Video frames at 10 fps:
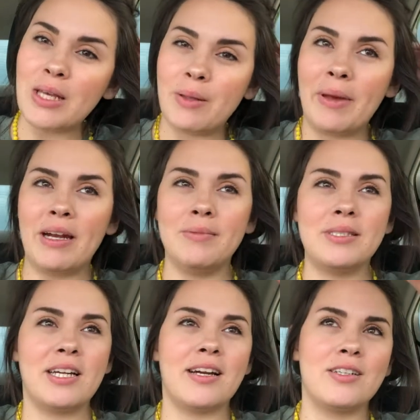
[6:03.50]
the man
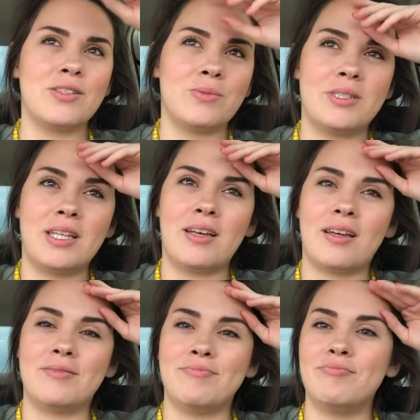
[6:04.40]
upstairs was
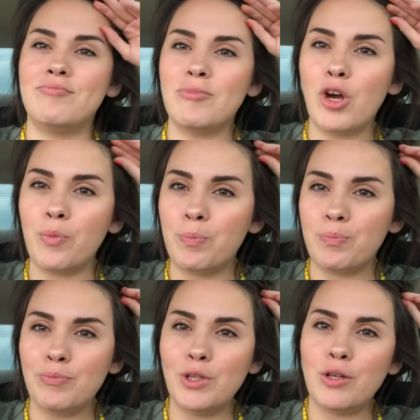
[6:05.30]
thinking, nope,
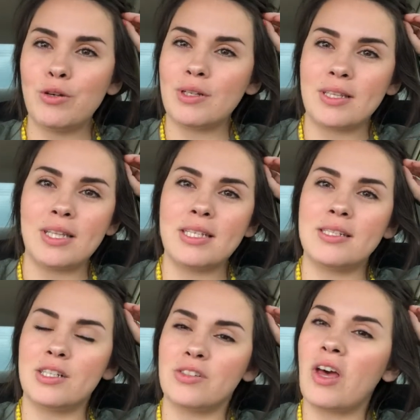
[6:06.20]
you don't need
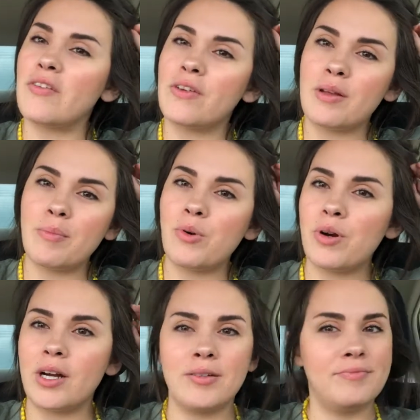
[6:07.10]
this in your life
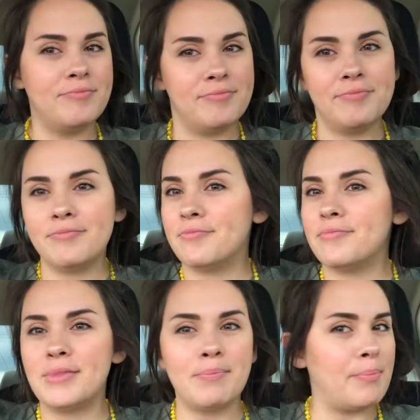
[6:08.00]
anymore.
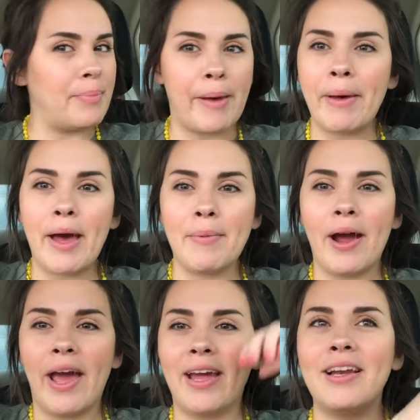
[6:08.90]
Bye-bye,
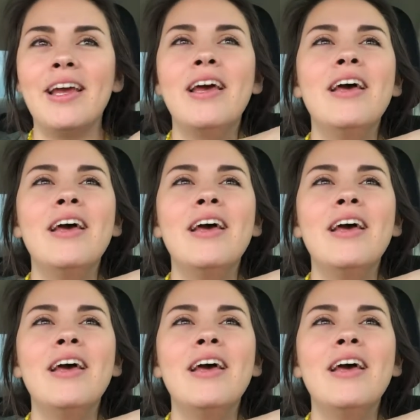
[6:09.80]
Brian.